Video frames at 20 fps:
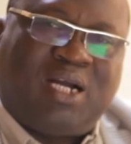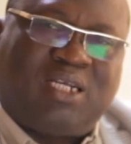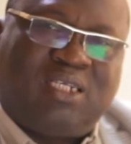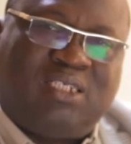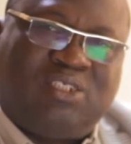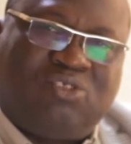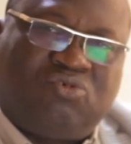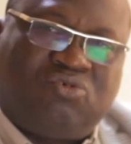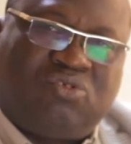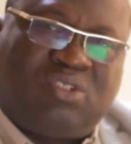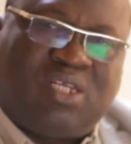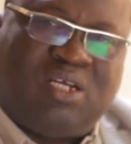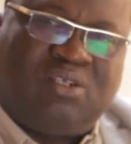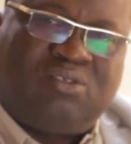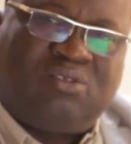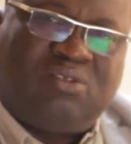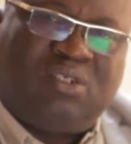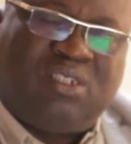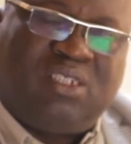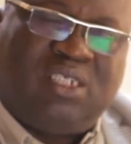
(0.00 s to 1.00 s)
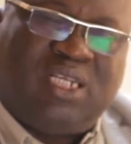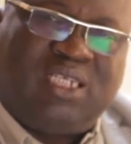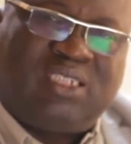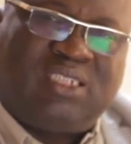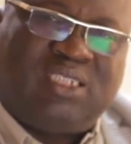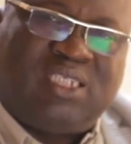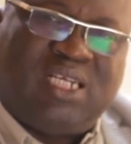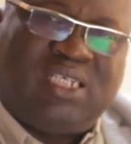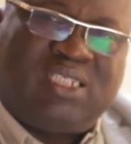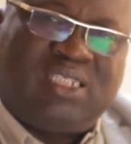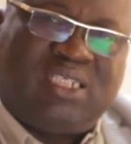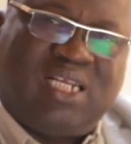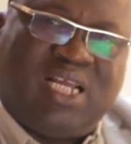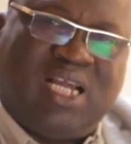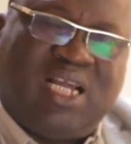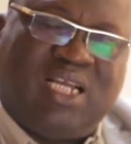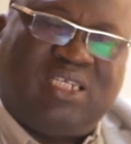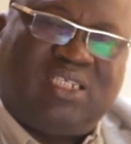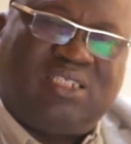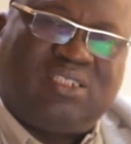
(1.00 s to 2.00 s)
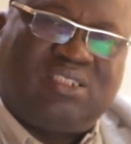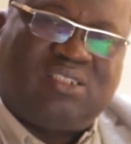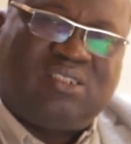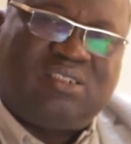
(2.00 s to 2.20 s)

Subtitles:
in 1999.